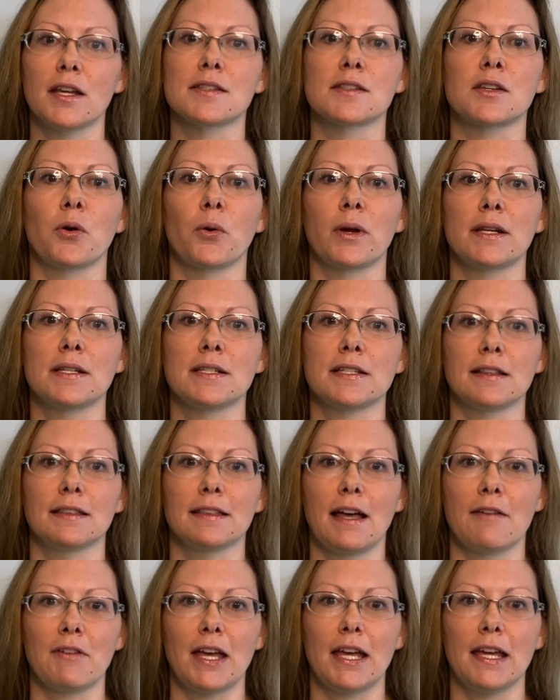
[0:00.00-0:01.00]
going to
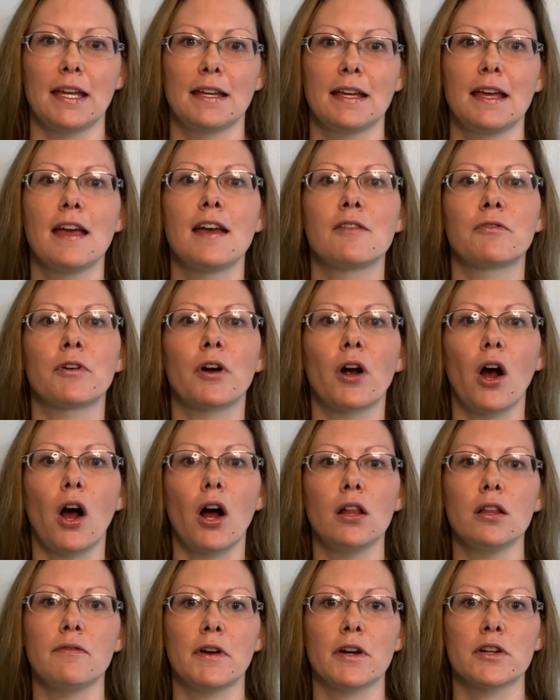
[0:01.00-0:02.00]
love it. For
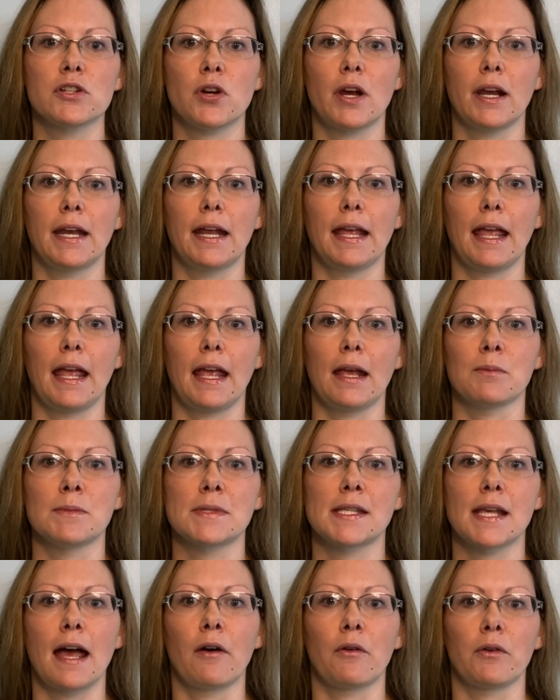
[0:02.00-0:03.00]
all of our training games
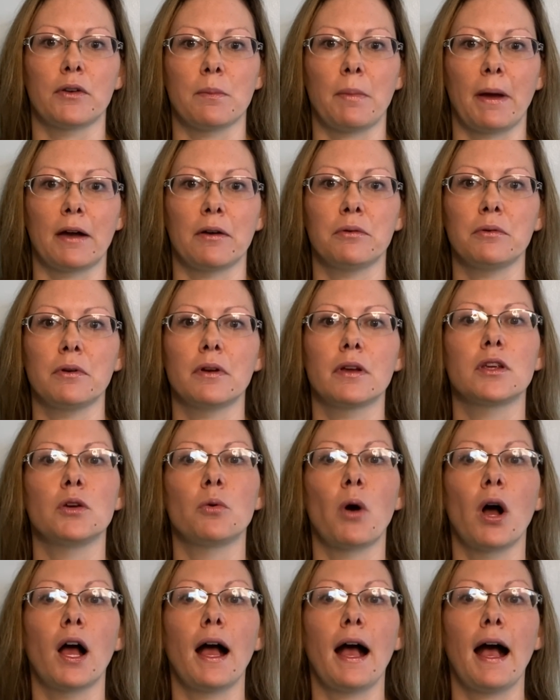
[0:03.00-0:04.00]
out and about, you
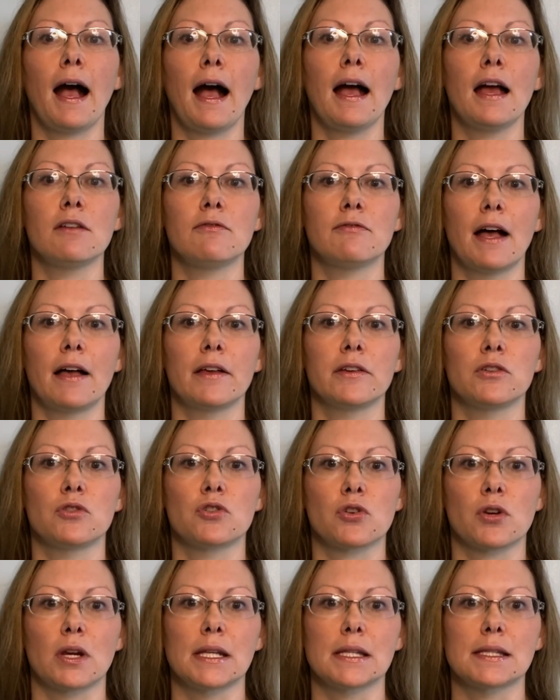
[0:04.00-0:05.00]
want high value
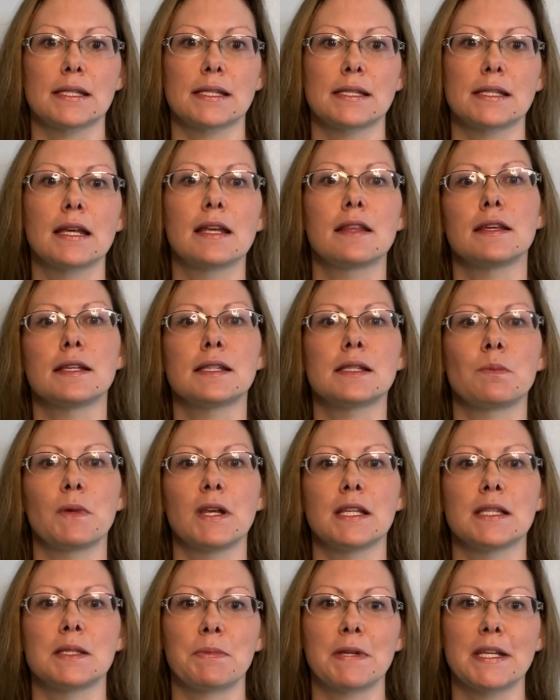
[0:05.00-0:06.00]
treats. This
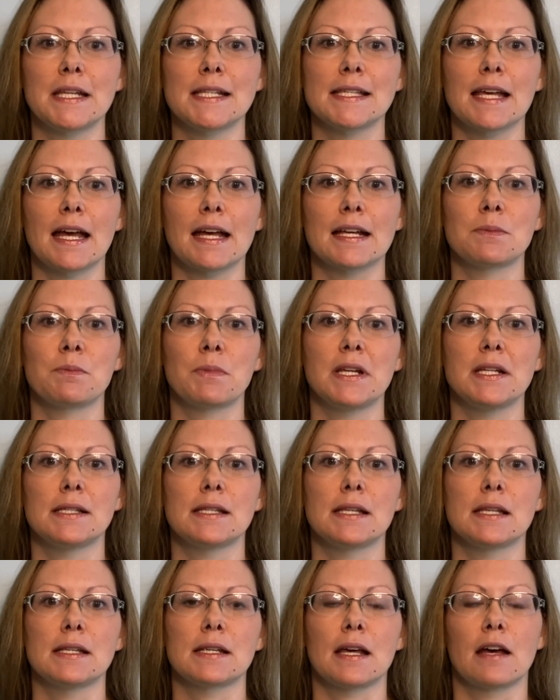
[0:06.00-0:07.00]
means pea-sized
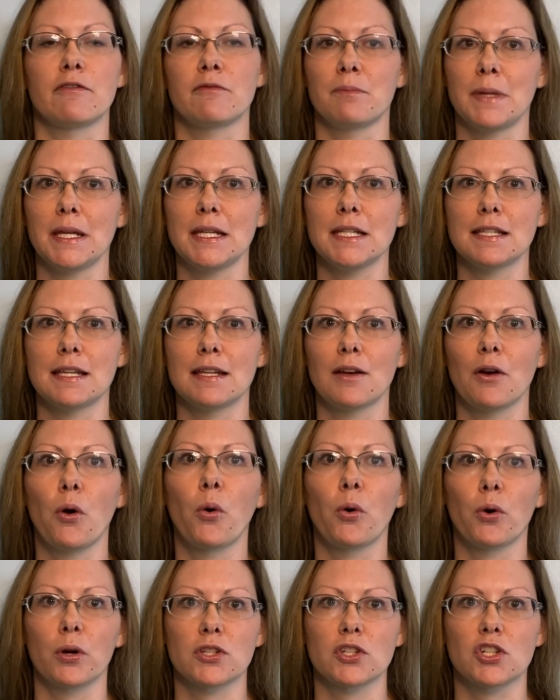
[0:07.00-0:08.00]
pieces of meat
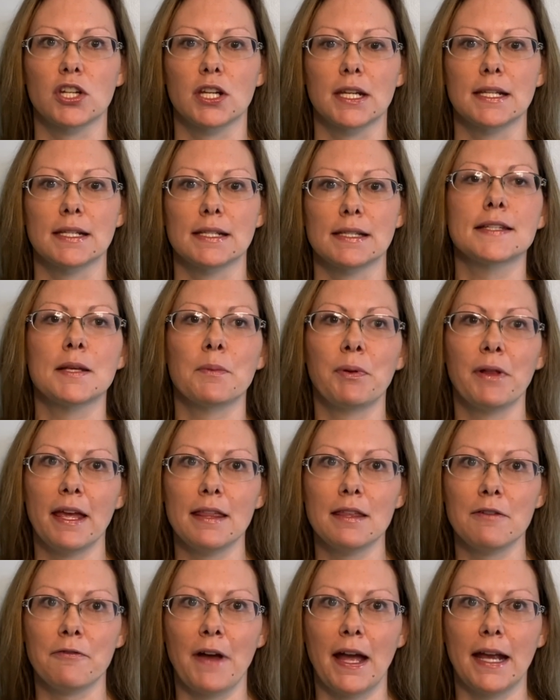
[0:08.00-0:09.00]
or cheese. To play
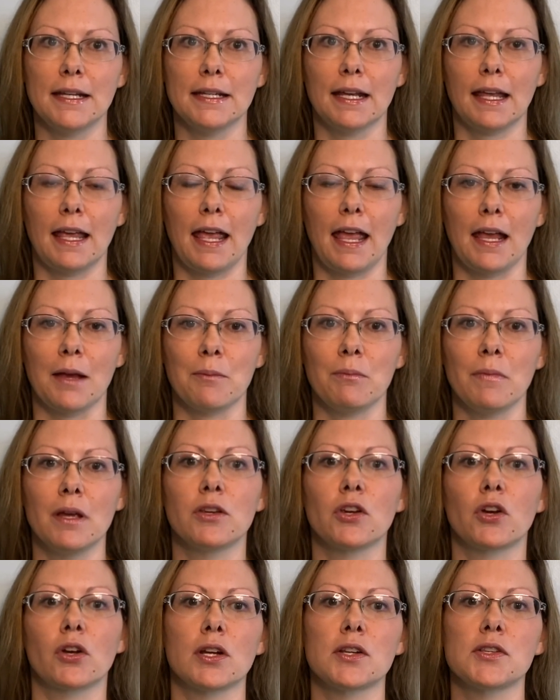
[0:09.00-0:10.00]
the Find It game,
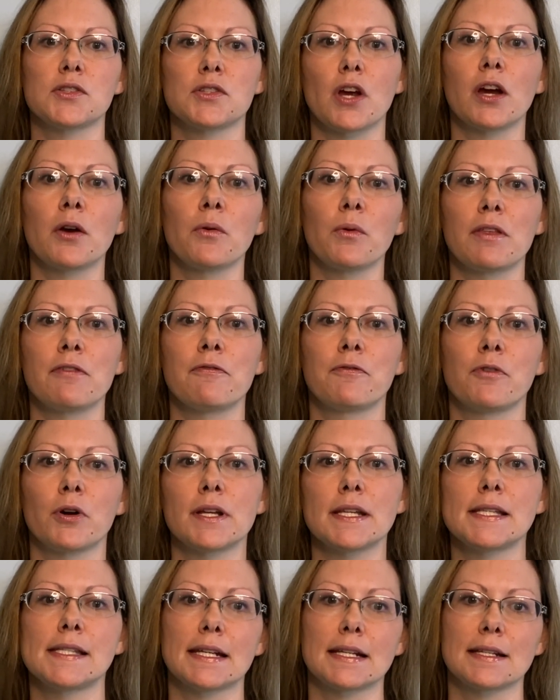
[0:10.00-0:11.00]
you're gonna start with 4
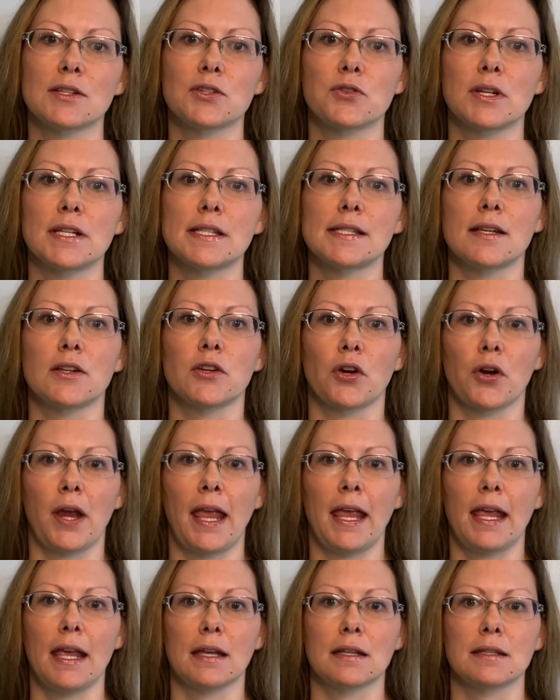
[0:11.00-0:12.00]
to 6 treats in your
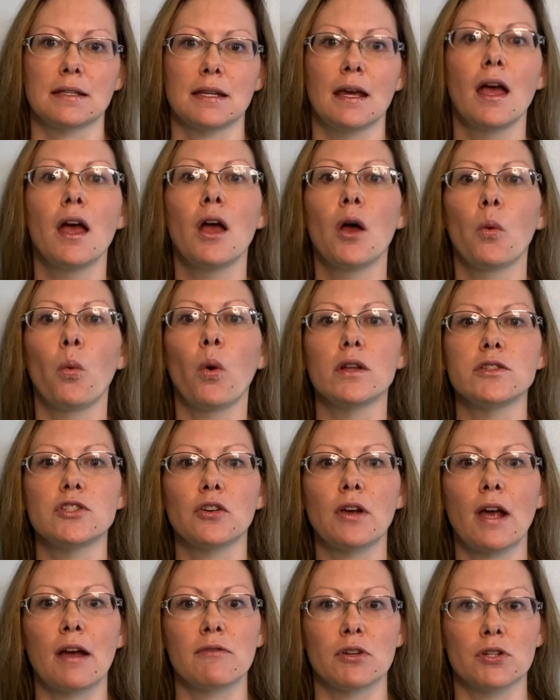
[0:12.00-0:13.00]
hand. Once
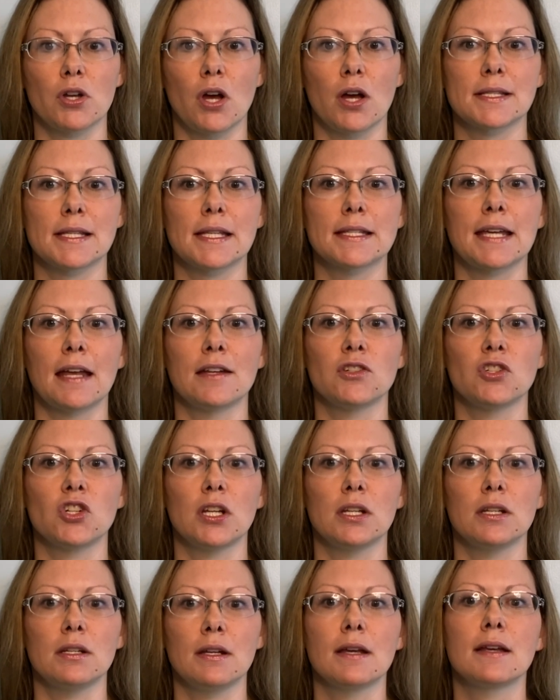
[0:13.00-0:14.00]
you have your dog's
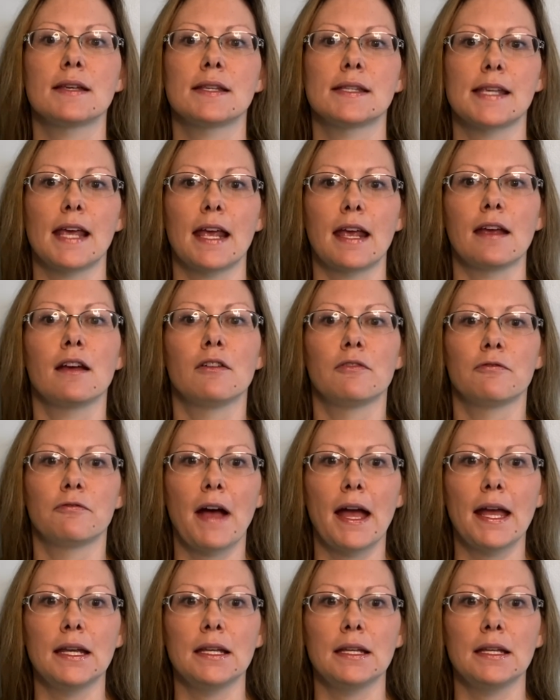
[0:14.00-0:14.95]
attention, say, "Find